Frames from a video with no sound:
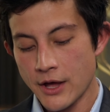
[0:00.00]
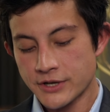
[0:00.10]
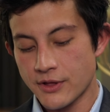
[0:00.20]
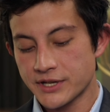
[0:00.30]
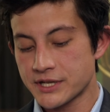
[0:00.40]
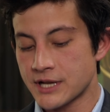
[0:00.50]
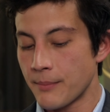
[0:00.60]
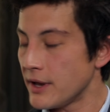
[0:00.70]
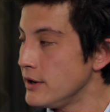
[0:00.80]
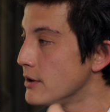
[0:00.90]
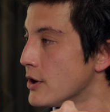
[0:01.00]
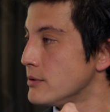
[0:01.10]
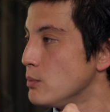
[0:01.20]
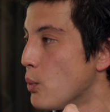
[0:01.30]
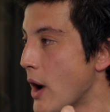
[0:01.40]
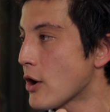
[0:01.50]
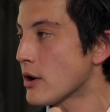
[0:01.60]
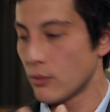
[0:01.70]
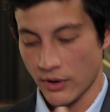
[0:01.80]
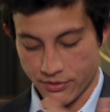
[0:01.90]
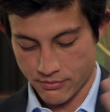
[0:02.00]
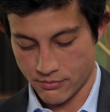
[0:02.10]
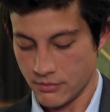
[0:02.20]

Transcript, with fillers: So this is something you could wear with